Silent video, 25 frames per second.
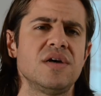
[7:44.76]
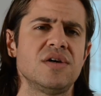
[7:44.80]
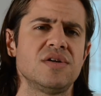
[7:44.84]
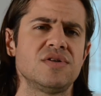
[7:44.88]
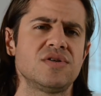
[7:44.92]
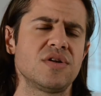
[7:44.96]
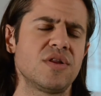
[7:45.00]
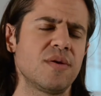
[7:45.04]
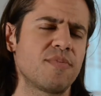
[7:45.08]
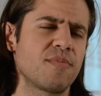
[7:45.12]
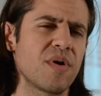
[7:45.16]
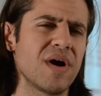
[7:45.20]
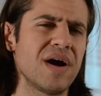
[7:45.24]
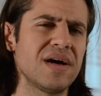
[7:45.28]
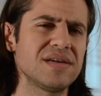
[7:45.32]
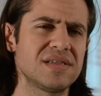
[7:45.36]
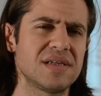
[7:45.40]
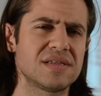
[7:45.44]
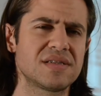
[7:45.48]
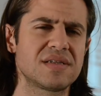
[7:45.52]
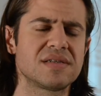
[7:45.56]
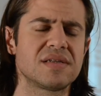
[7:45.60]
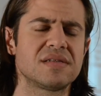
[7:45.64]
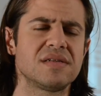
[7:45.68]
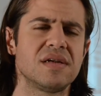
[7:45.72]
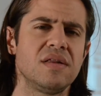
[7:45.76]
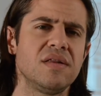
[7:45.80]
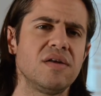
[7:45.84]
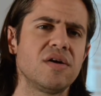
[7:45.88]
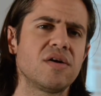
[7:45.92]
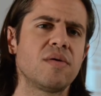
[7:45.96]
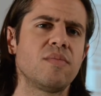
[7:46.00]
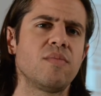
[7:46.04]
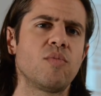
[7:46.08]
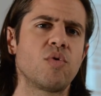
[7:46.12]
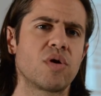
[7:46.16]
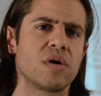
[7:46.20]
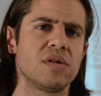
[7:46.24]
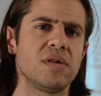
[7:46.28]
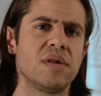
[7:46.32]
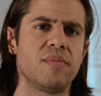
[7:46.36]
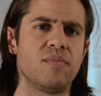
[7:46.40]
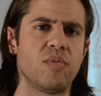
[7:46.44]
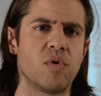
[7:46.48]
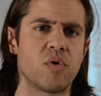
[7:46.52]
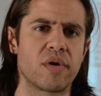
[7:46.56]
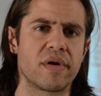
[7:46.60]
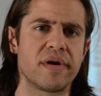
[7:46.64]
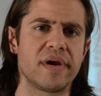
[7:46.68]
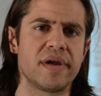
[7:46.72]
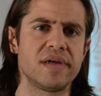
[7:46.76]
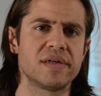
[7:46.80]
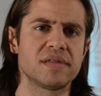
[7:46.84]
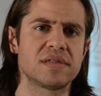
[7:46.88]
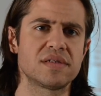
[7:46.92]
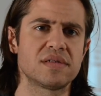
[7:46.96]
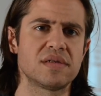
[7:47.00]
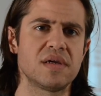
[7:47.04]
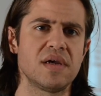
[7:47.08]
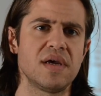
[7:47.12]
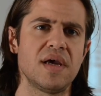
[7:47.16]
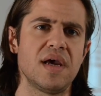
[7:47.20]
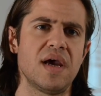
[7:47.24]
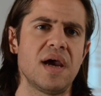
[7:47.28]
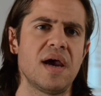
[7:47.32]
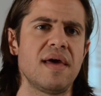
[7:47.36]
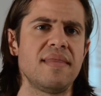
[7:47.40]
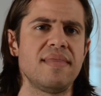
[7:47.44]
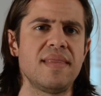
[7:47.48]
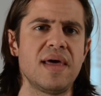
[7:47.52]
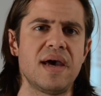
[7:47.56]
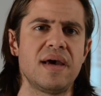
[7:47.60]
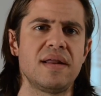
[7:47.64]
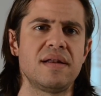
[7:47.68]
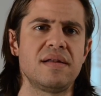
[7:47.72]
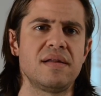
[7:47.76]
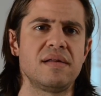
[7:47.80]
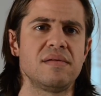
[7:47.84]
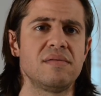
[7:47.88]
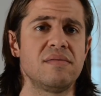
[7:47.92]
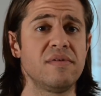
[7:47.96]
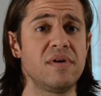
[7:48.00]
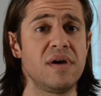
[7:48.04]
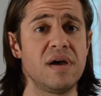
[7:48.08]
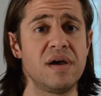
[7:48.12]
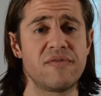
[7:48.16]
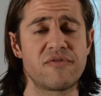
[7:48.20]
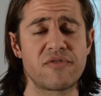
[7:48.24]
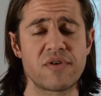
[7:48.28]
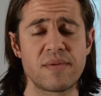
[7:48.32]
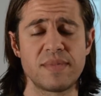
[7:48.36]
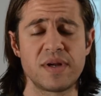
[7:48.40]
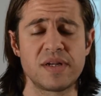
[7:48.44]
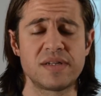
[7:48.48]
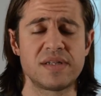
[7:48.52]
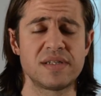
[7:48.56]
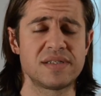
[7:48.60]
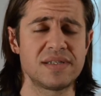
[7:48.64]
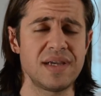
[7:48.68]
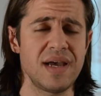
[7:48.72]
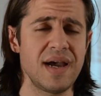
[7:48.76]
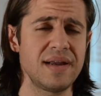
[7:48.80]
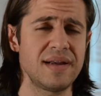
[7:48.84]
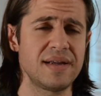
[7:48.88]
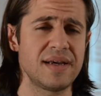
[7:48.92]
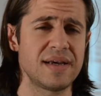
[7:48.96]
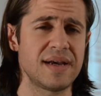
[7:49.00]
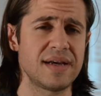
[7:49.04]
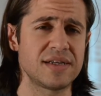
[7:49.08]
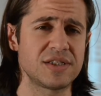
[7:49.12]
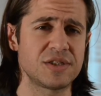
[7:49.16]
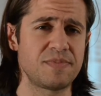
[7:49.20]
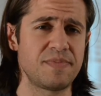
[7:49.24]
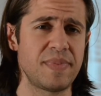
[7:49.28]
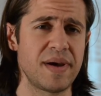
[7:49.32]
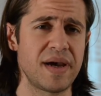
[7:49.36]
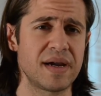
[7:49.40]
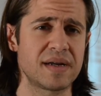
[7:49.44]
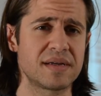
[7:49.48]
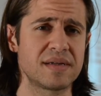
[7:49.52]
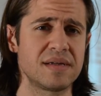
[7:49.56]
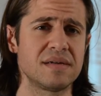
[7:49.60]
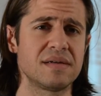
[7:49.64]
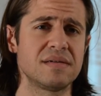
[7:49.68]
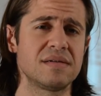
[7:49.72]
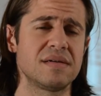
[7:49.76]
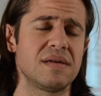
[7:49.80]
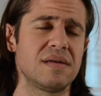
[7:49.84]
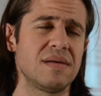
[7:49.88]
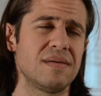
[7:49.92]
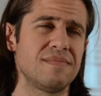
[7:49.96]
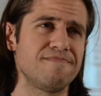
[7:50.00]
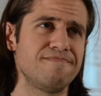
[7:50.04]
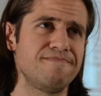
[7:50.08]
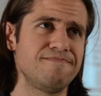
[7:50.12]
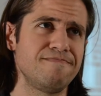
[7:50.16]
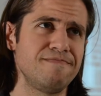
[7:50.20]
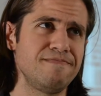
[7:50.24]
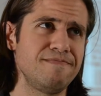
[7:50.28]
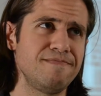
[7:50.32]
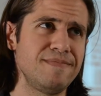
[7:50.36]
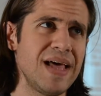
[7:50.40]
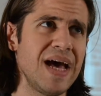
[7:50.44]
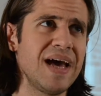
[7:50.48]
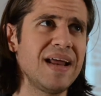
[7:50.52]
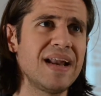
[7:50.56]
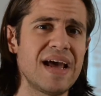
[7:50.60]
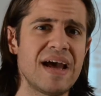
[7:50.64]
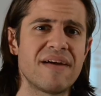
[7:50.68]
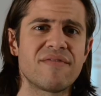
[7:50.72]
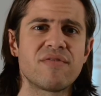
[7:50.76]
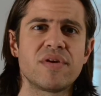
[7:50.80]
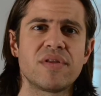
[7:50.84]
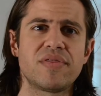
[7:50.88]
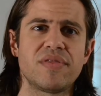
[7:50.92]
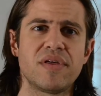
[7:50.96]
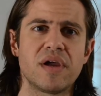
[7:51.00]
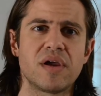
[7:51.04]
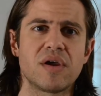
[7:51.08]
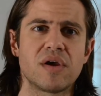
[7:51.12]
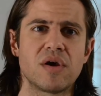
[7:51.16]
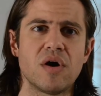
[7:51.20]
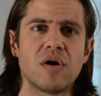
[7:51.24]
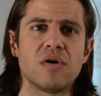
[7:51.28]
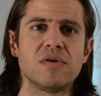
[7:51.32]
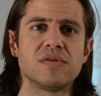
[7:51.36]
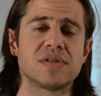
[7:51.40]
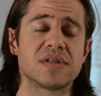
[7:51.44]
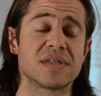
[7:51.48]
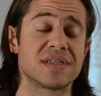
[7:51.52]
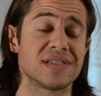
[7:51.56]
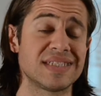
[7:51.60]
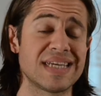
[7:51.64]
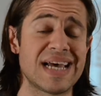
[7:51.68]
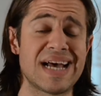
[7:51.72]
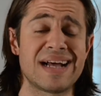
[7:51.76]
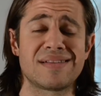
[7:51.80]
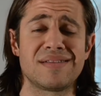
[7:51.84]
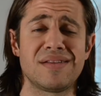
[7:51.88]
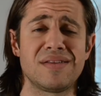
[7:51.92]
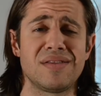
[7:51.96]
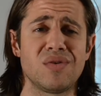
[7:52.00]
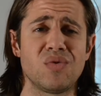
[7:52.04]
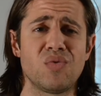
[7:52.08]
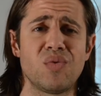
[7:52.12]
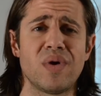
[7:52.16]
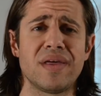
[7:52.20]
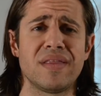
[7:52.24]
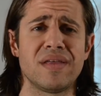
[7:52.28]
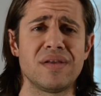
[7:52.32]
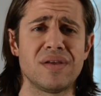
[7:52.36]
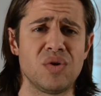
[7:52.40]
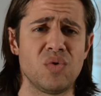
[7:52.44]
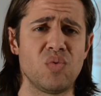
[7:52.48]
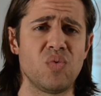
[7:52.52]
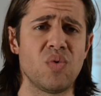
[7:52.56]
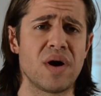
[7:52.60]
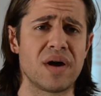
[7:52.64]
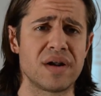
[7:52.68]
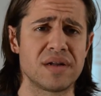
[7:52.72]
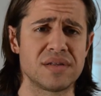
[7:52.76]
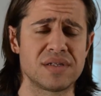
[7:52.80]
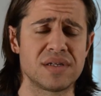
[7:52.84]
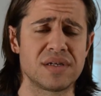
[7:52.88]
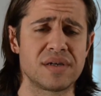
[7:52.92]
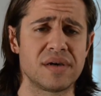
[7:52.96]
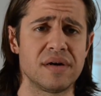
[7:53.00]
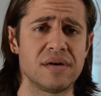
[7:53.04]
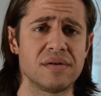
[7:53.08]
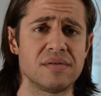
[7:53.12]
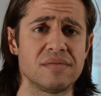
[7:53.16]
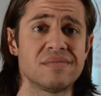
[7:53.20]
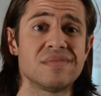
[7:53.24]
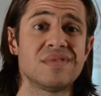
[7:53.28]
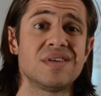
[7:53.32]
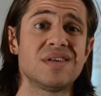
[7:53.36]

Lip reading: So the process is a little more laborious, and then from a design aspect, not everything goes exactly the way that you want it to go.